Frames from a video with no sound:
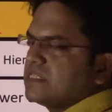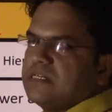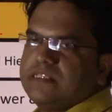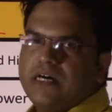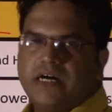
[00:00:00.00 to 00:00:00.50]

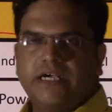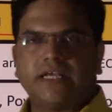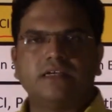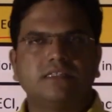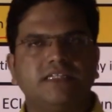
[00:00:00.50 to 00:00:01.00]
discuss the
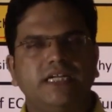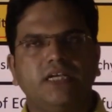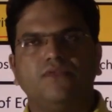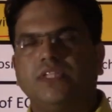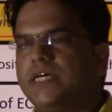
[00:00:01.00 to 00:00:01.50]
articles
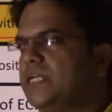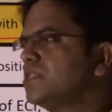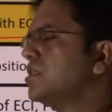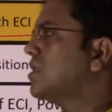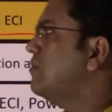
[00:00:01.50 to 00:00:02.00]
dealing with the Election